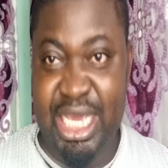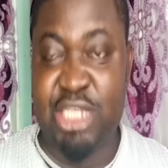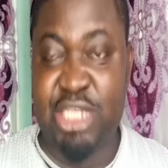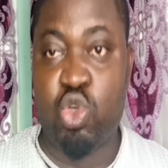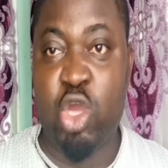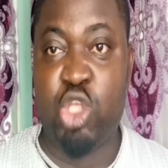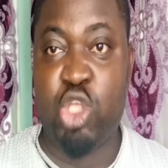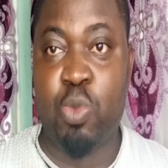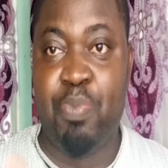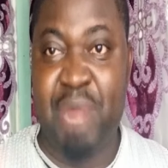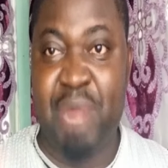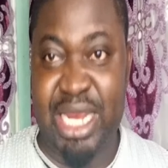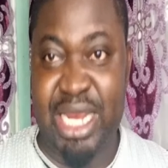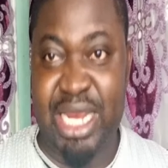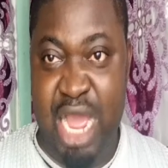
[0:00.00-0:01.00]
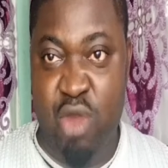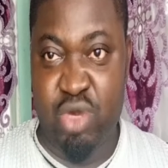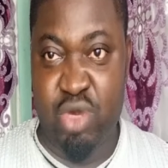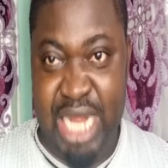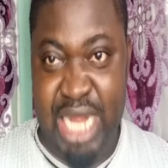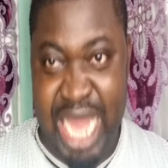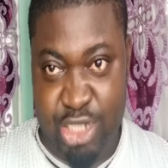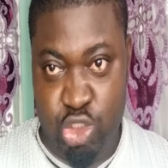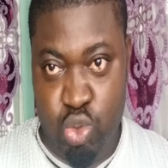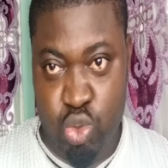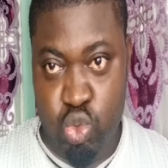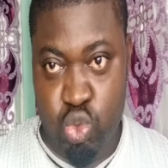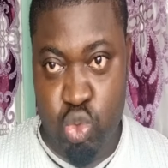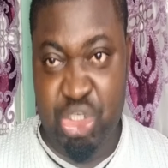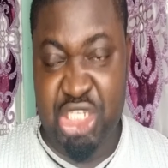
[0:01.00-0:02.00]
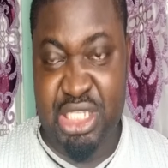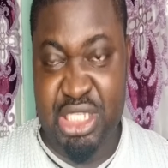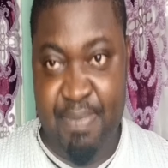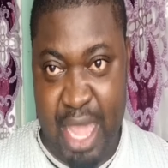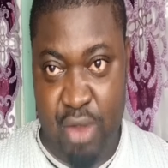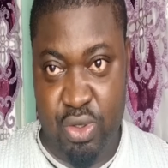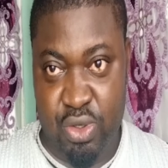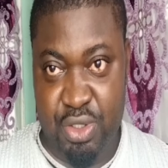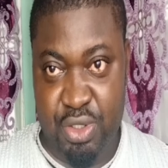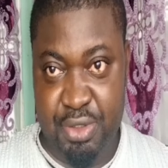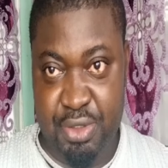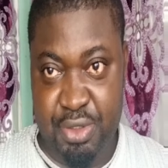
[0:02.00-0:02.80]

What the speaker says: it is going to break down the lactose, which is the milk.